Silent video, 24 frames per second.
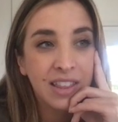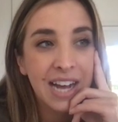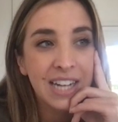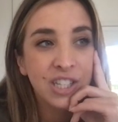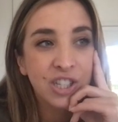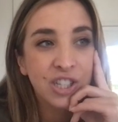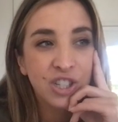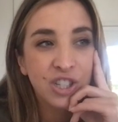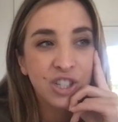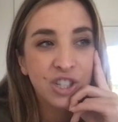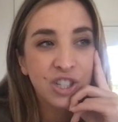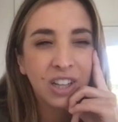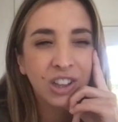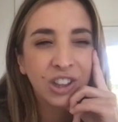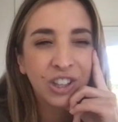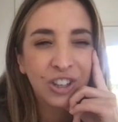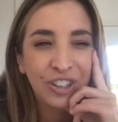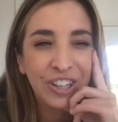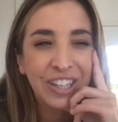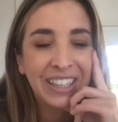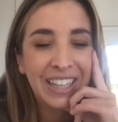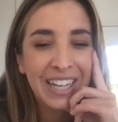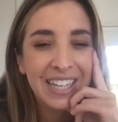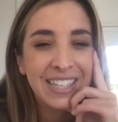that's just a
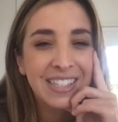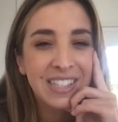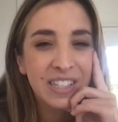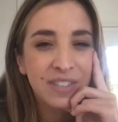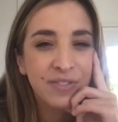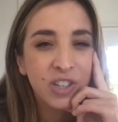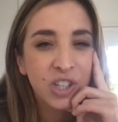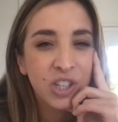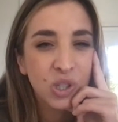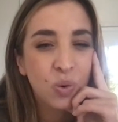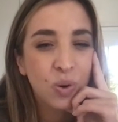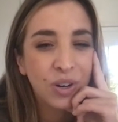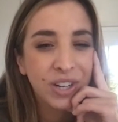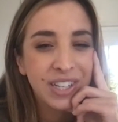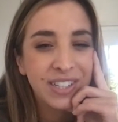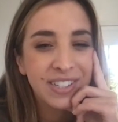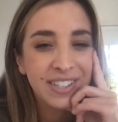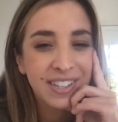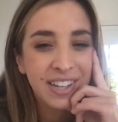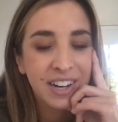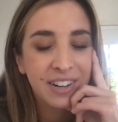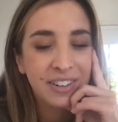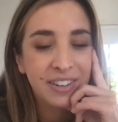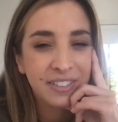learning lesson of your
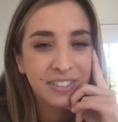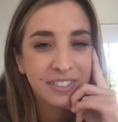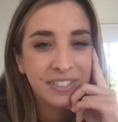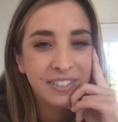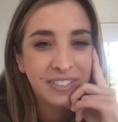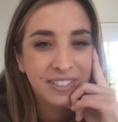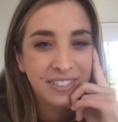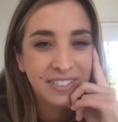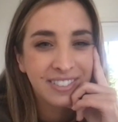20s, though.